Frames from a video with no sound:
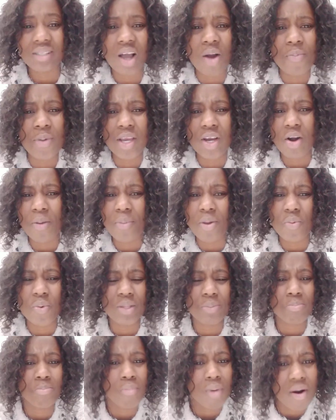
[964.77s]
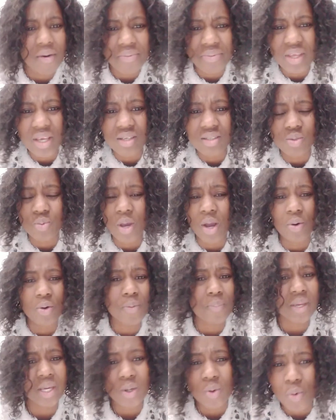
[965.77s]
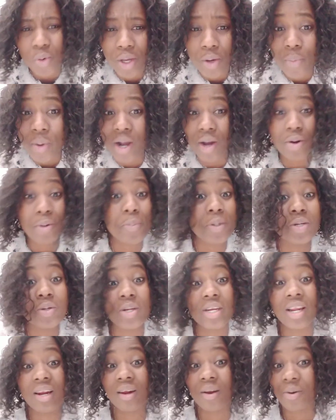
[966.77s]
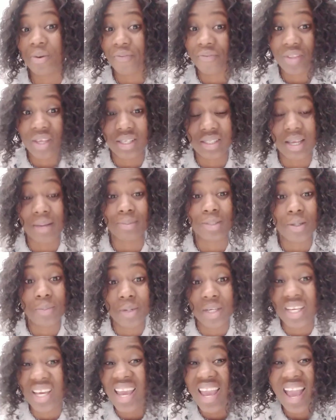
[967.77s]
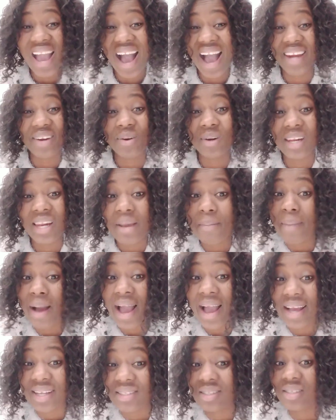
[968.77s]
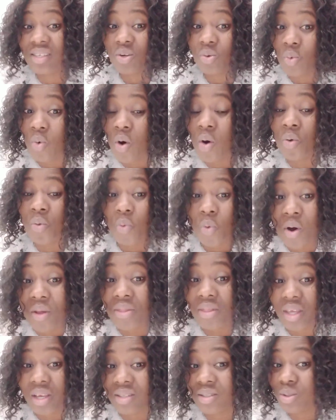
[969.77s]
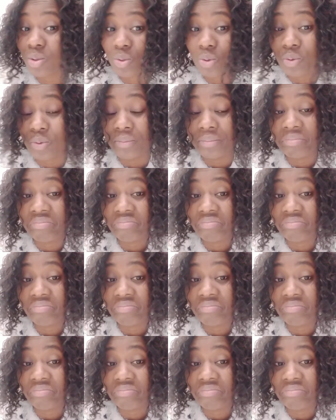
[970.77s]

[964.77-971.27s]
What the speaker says: I'll be coming with more things. We are going to be cooking. We are going to be doing a lot of things. I don't lay my hands on one thing to do.